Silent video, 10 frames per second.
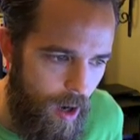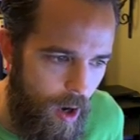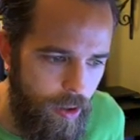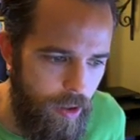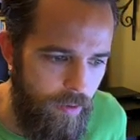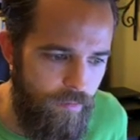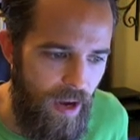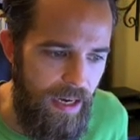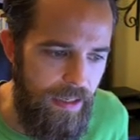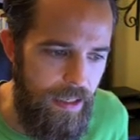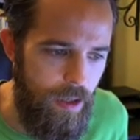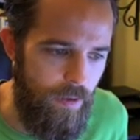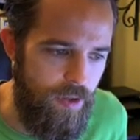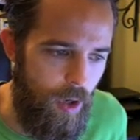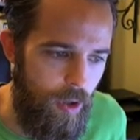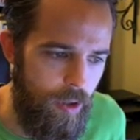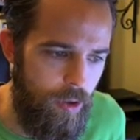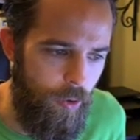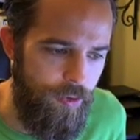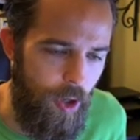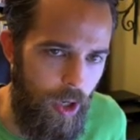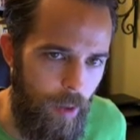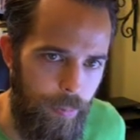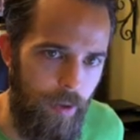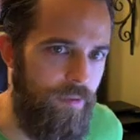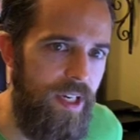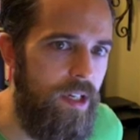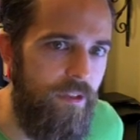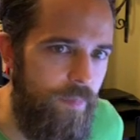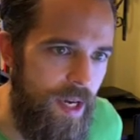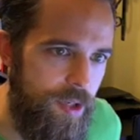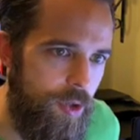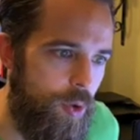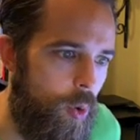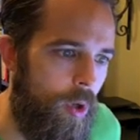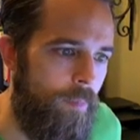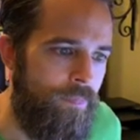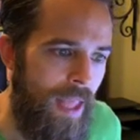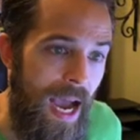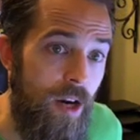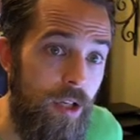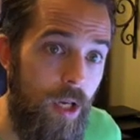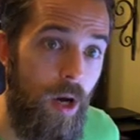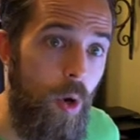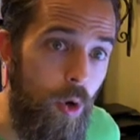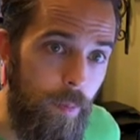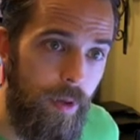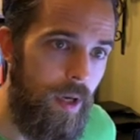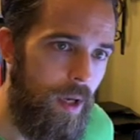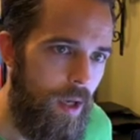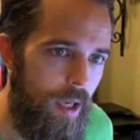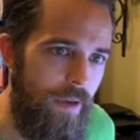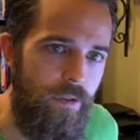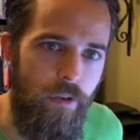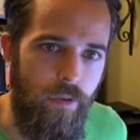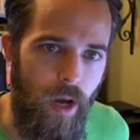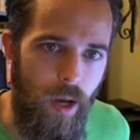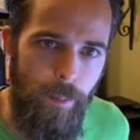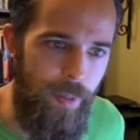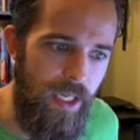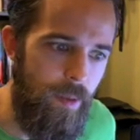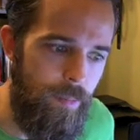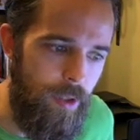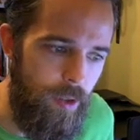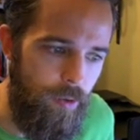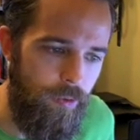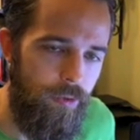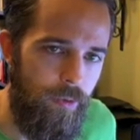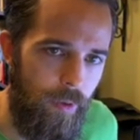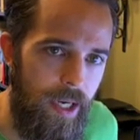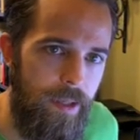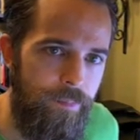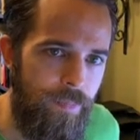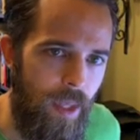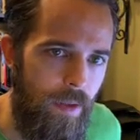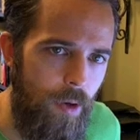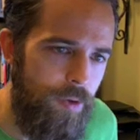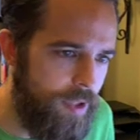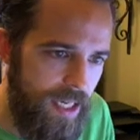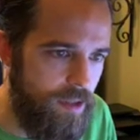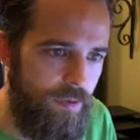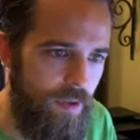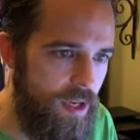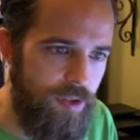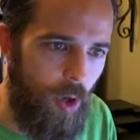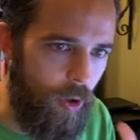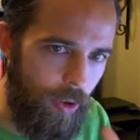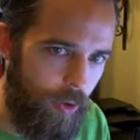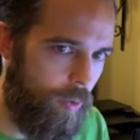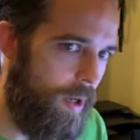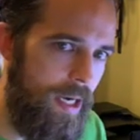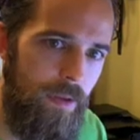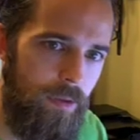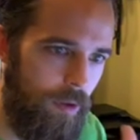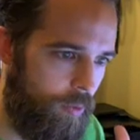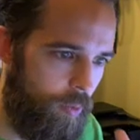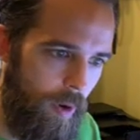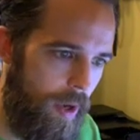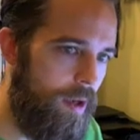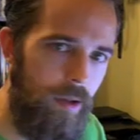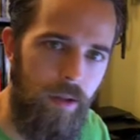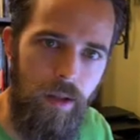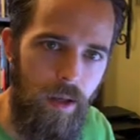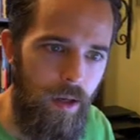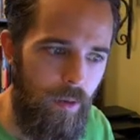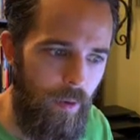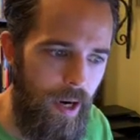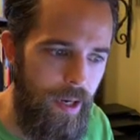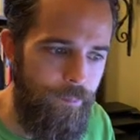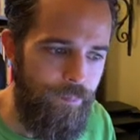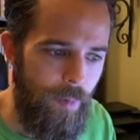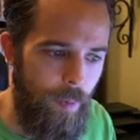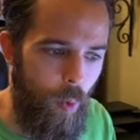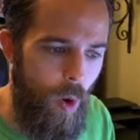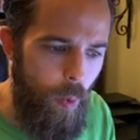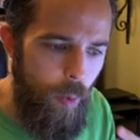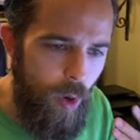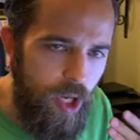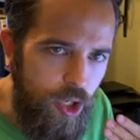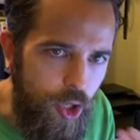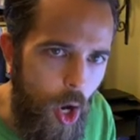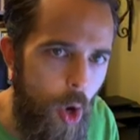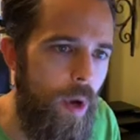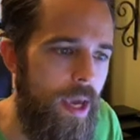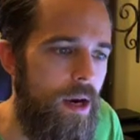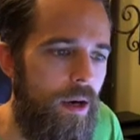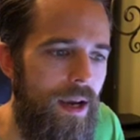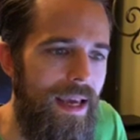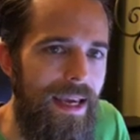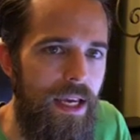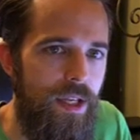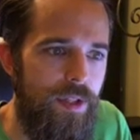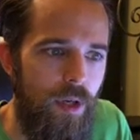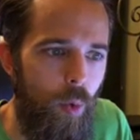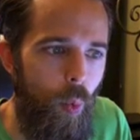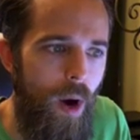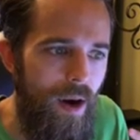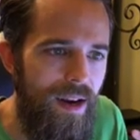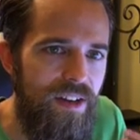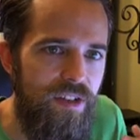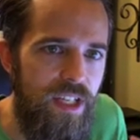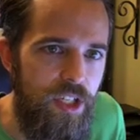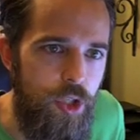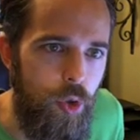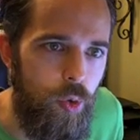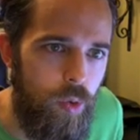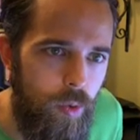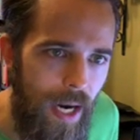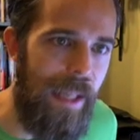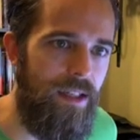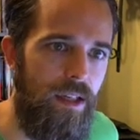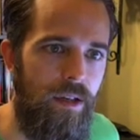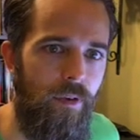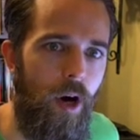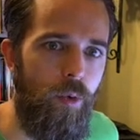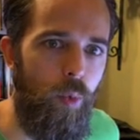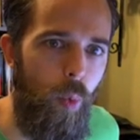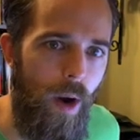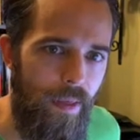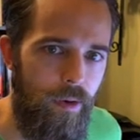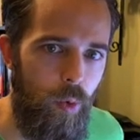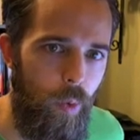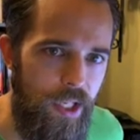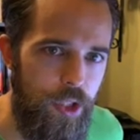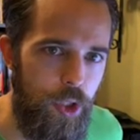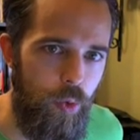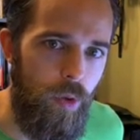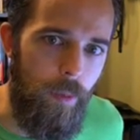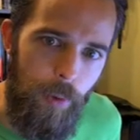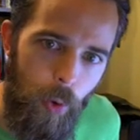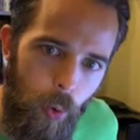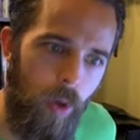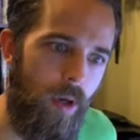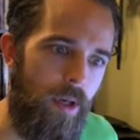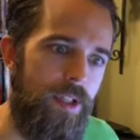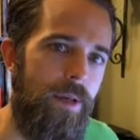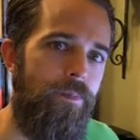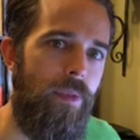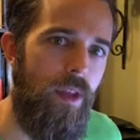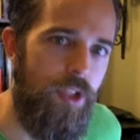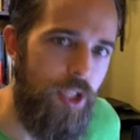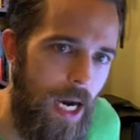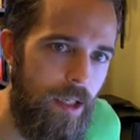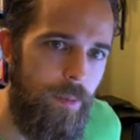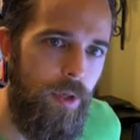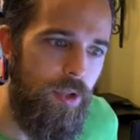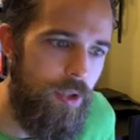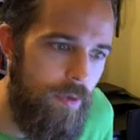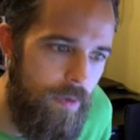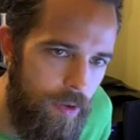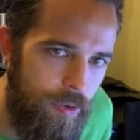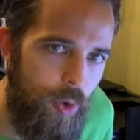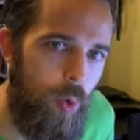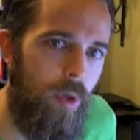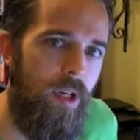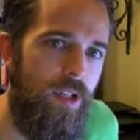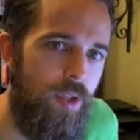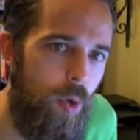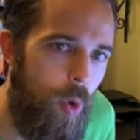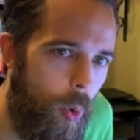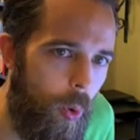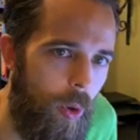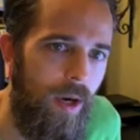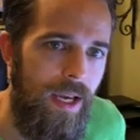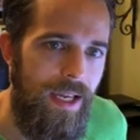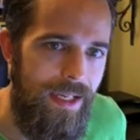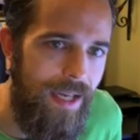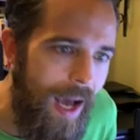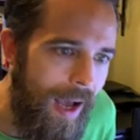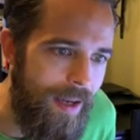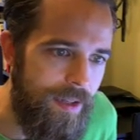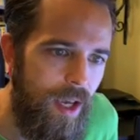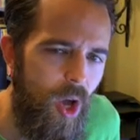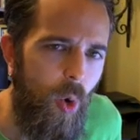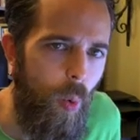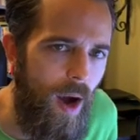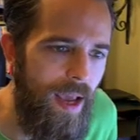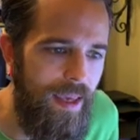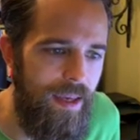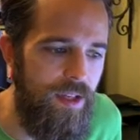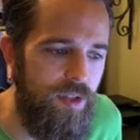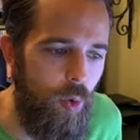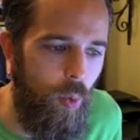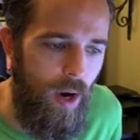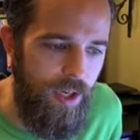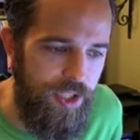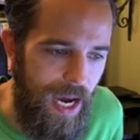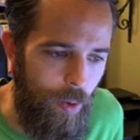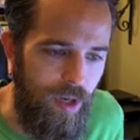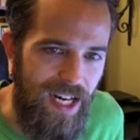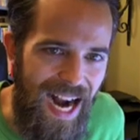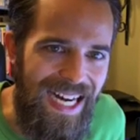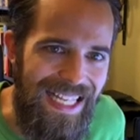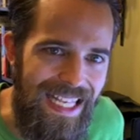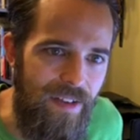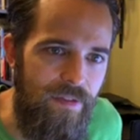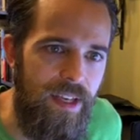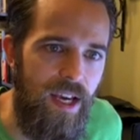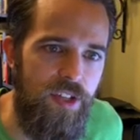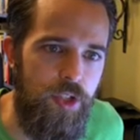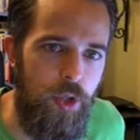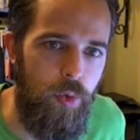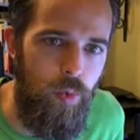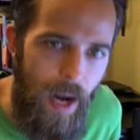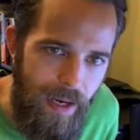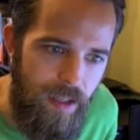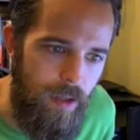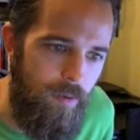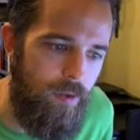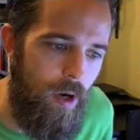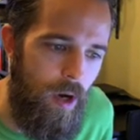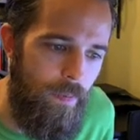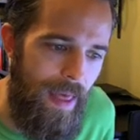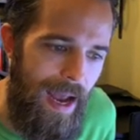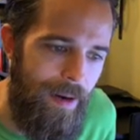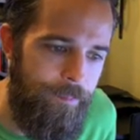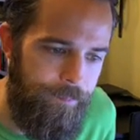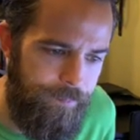all you find here in these articles are preventative measures or how to cope if you've uh, been abused, right? Those kinds of things are great, they're well, right? But what we want to know here is where is the directive on whether we should report the child abuse to the authorities or not? Why is the watchtower not giving us directives on that?